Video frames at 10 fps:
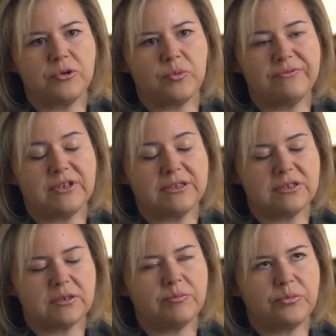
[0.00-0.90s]
and we've done
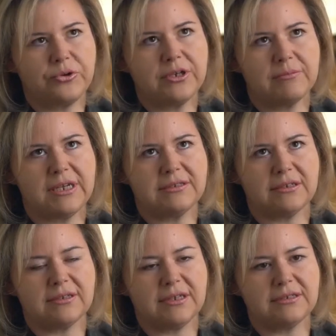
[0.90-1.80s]
some pretty
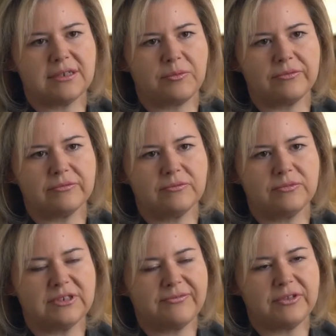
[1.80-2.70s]
amazing things that were
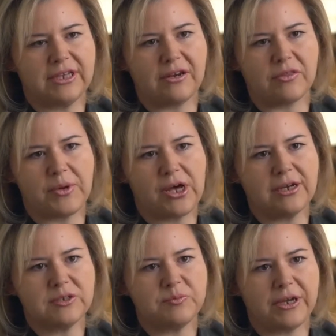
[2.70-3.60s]
definitely out of the box,